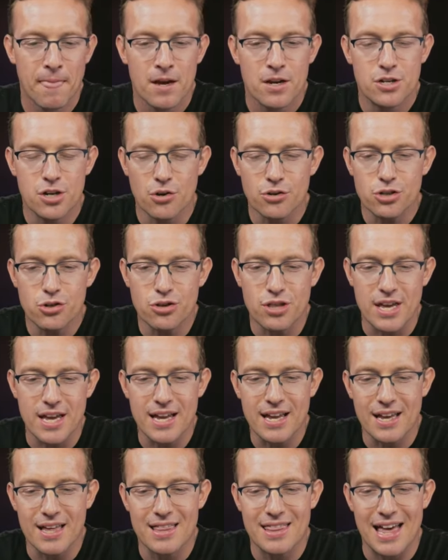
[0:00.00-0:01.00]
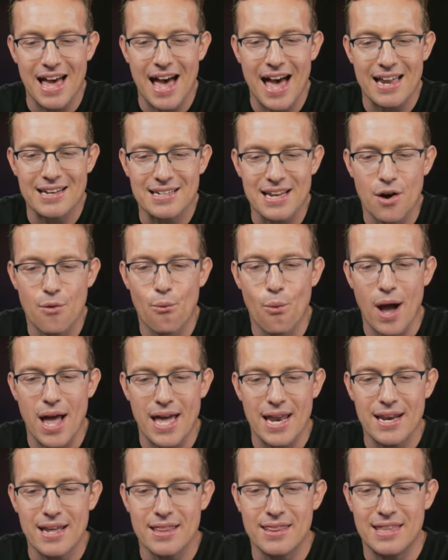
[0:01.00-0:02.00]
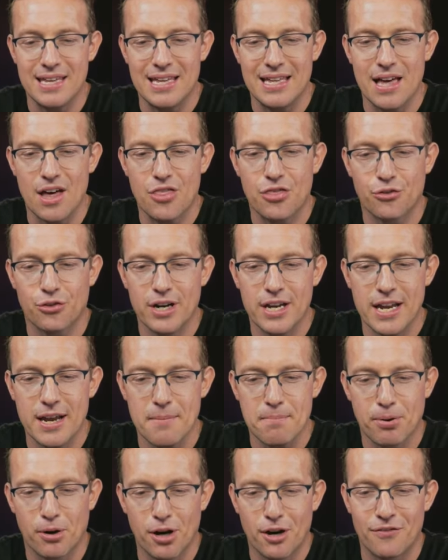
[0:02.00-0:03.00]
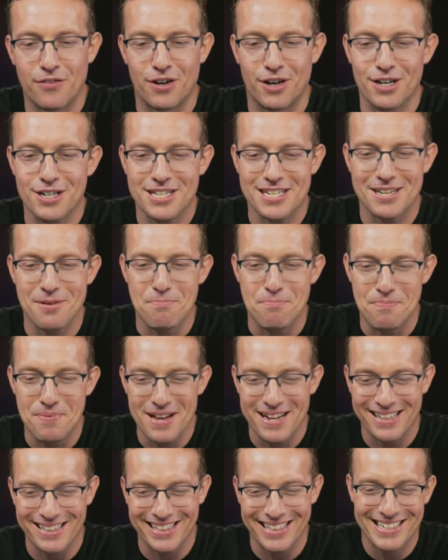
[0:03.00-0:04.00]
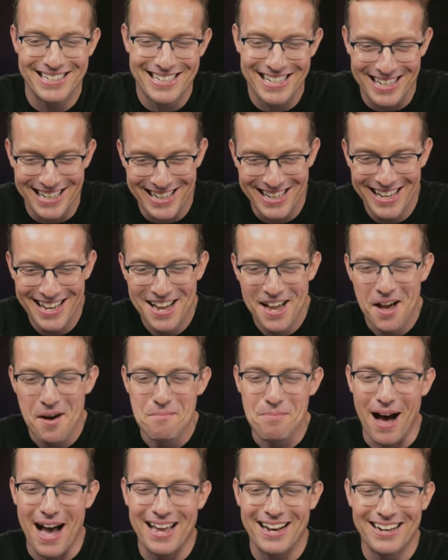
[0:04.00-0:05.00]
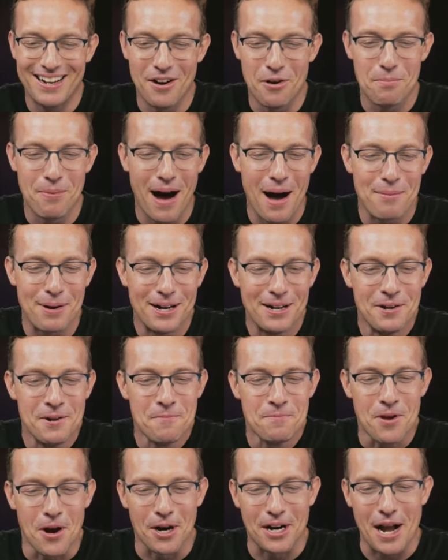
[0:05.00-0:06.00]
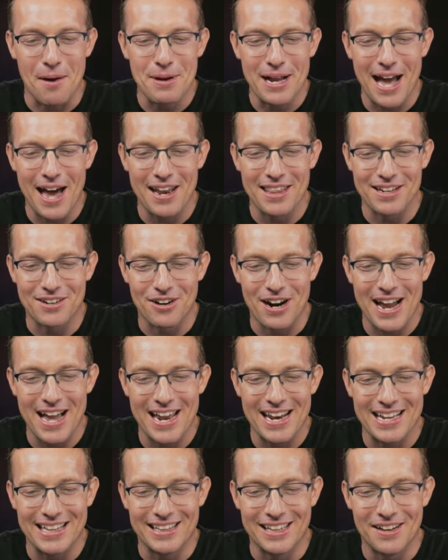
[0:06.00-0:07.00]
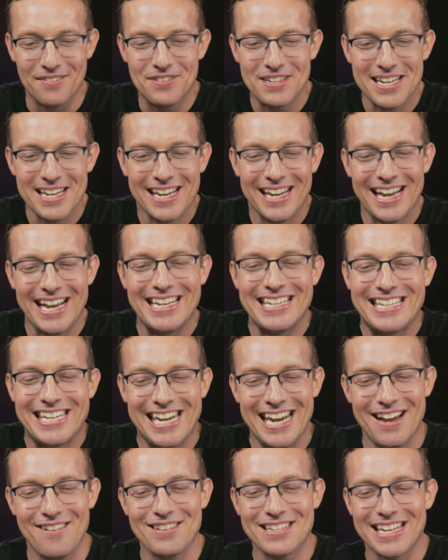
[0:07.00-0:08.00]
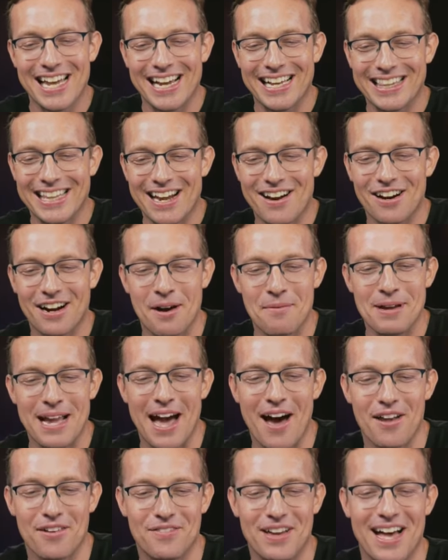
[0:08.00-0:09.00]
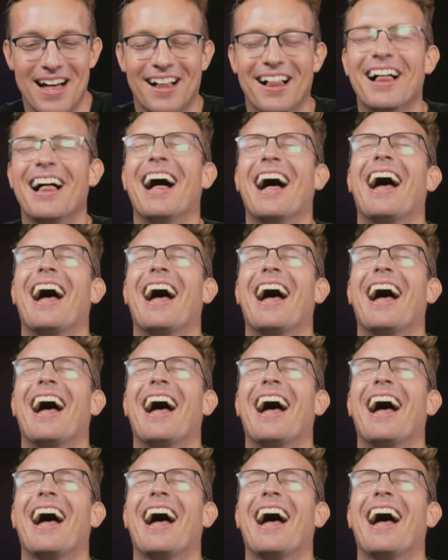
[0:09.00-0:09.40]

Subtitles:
Don't you think that when the three perverts, Clinton, Biden, and Obama, are coming out of the granny lift, it seems like they are coming out of hell?